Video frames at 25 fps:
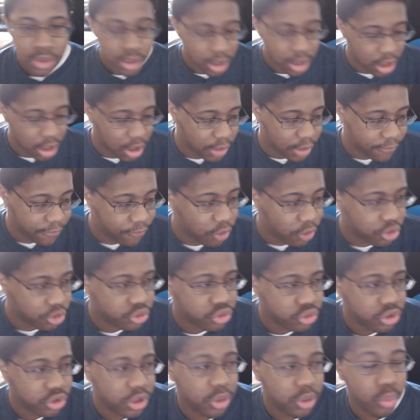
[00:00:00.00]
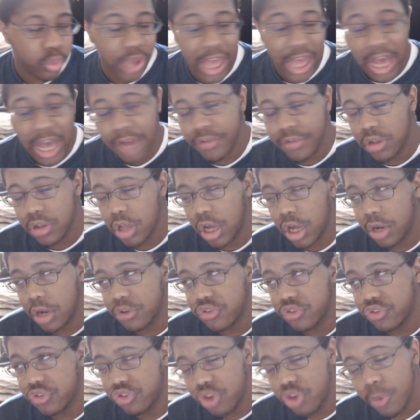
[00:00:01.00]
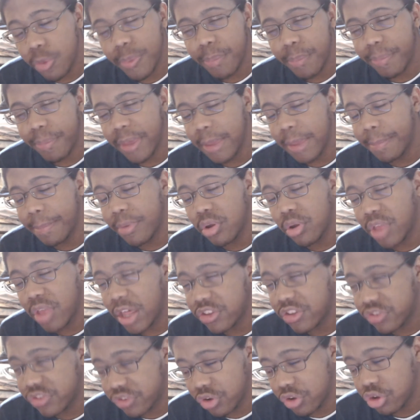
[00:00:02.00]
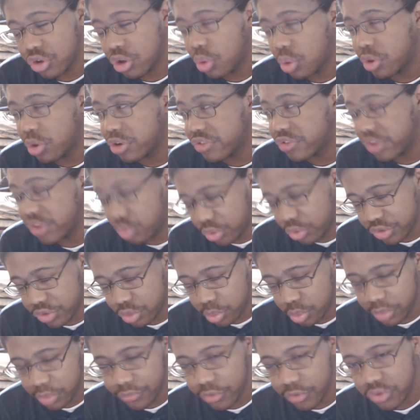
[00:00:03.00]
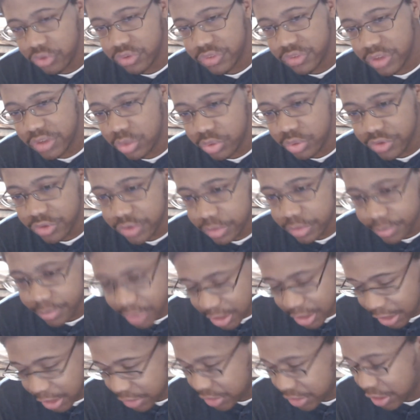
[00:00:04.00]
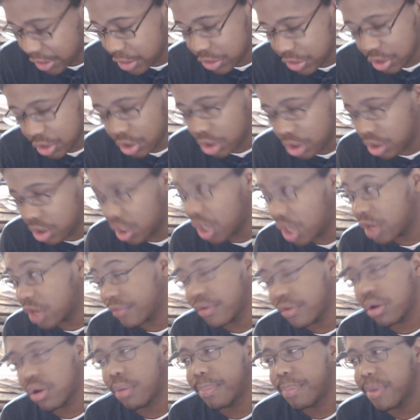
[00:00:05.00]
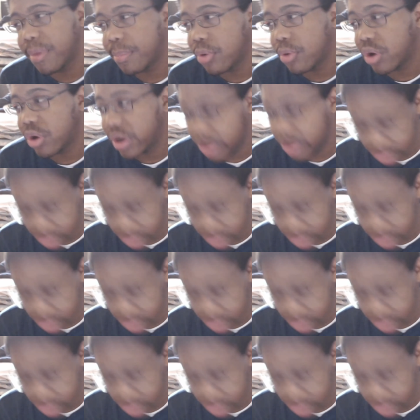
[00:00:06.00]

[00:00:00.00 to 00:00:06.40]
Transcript: Unfortunately, we have a lot of stupid people that still don't want to see reason or refuse to see reason, and I think that a lot of our people are,